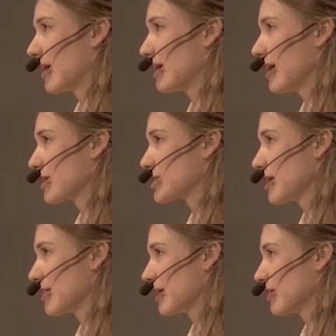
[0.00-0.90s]
I
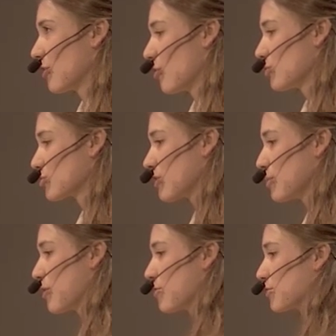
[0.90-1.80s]
actually think the whole
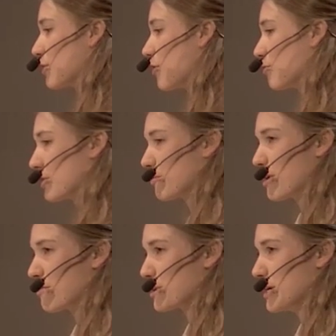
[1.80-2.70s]
trip overall with the
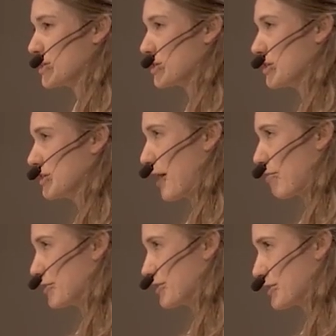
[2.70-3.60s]
preparation,
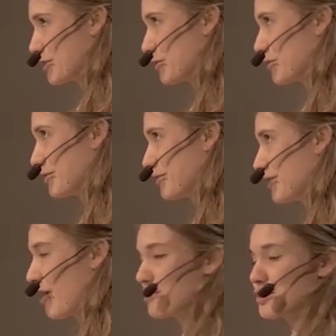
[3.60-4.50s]
that was
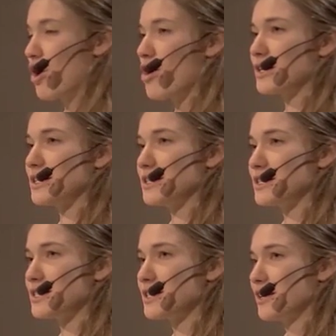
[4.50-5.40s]
the
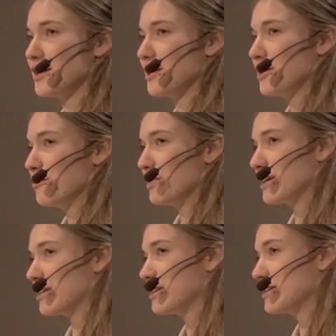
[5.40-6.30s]
hardest,
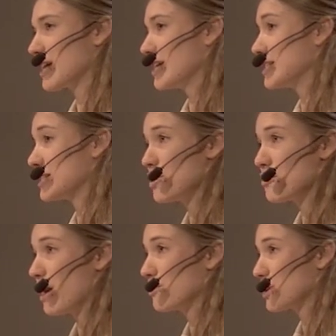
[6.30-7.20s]
because I did
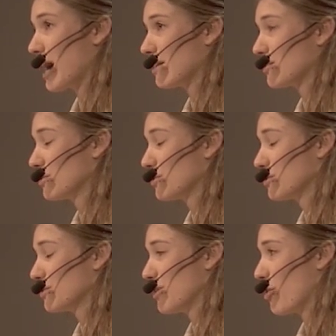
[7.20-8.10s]
know how to
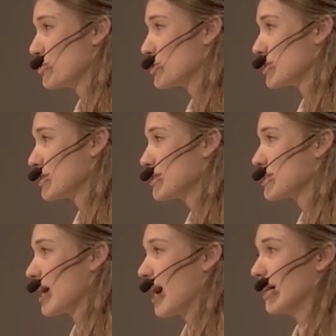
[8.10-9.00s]
handle
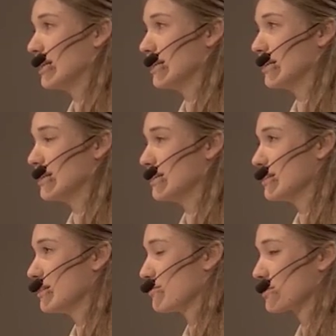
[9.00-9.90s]
oceans and
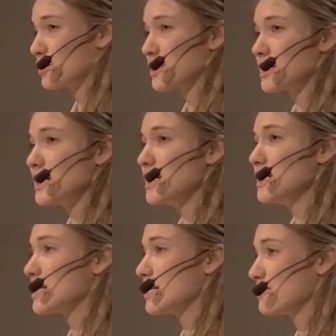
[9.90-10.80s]
difficult
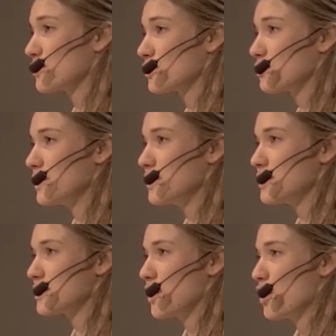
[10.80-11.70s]
seas and difficult
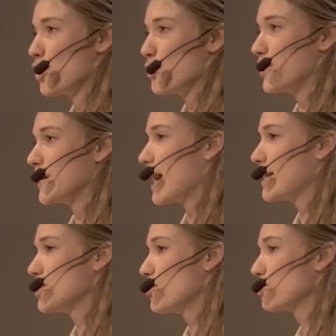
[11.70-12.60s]
winds, but I
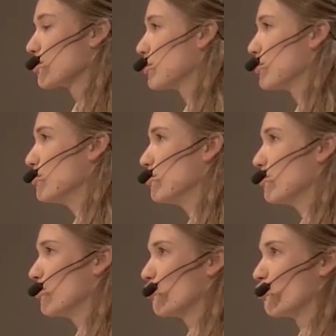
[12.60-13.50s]
had no clue
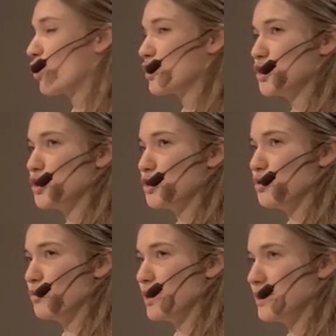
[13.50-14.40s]
what to
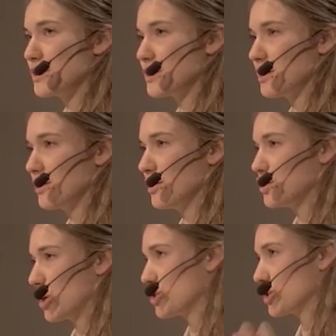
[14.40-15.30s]
do with
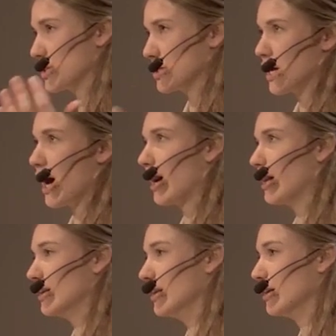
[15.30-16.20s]
judges
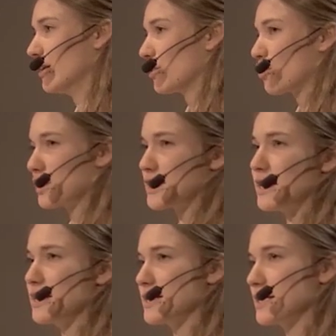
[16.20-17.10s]
and court
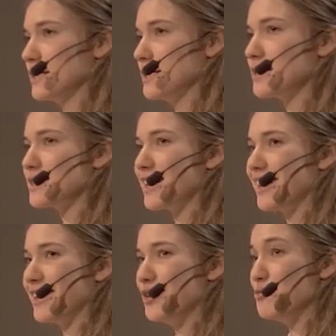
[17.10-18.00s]
cases
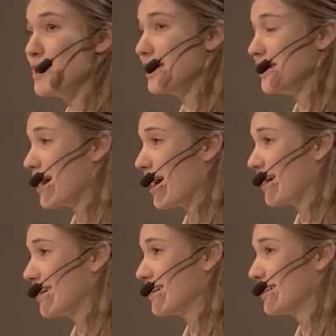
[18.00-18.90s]
and
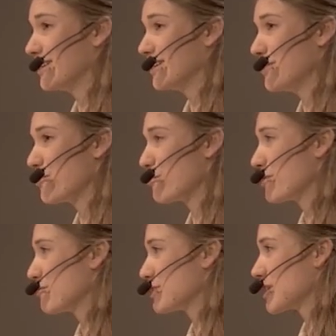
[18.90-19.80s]
media. You know,
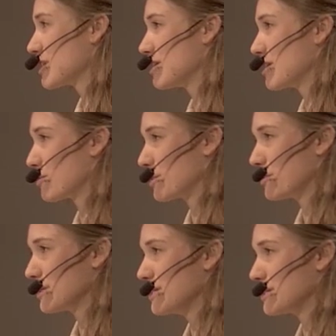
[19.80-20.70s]
when of a sudden there were
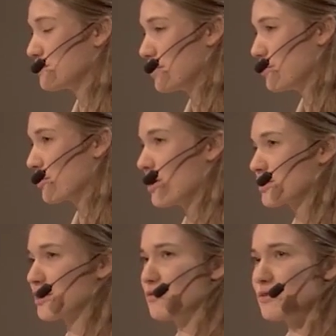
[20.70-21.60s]
all these people
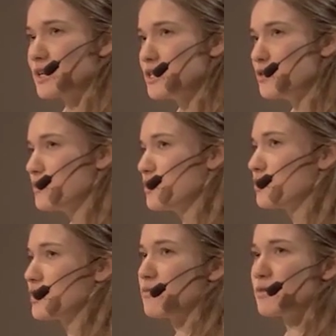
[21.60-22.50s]
asking for
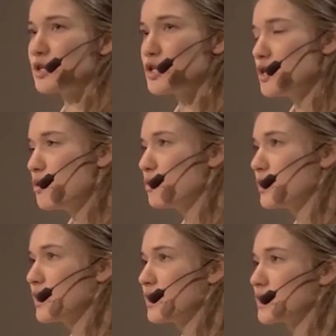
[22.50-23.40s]
interviews and they wanted to know
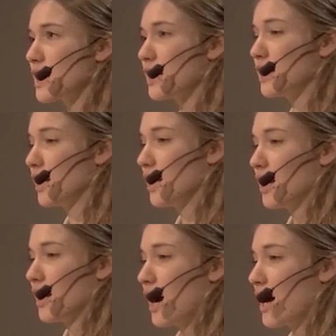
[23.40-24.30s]
things, and
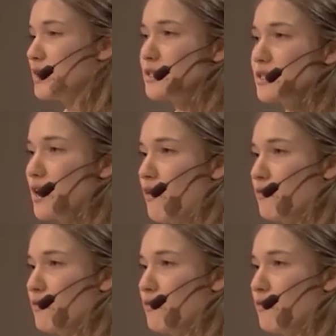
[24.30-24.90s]
I didn't